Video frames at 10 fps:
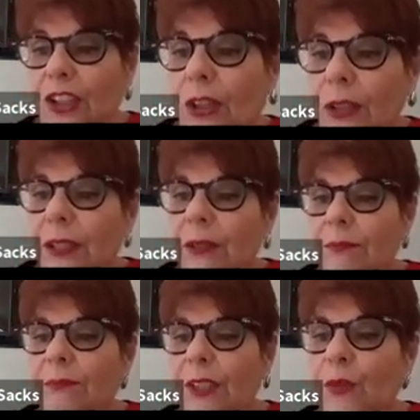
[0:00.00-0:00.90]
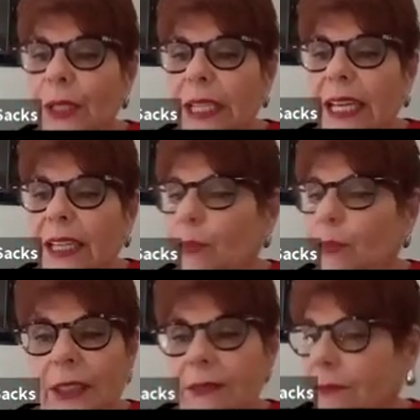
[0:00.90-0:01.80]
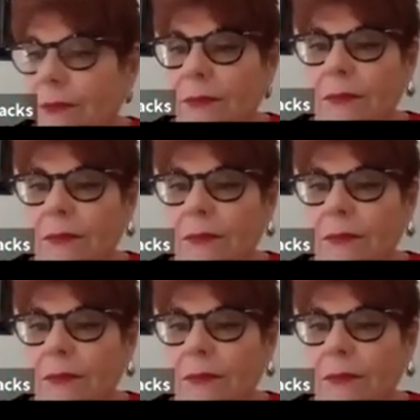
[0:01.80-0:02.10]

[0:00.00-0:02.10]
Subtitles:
If we can, but